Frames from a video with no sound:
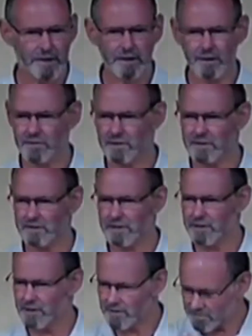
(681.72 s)
of his
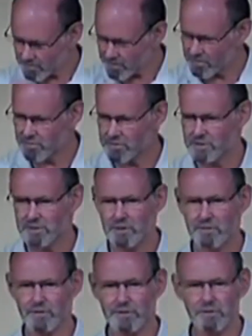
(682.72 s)
faithful
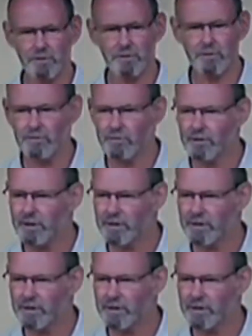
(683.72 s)
servants all through